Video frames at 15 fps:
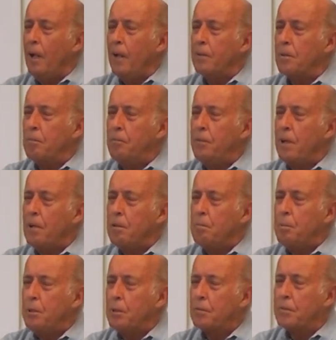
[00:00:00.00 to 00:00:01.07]
it's a very
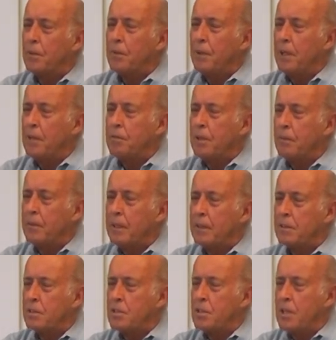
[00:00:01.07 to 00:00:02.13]
beautiful thing if you ever
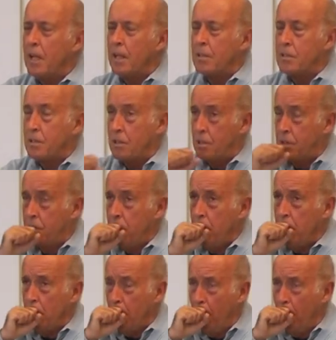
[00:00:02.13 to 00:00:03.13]
get this chance to see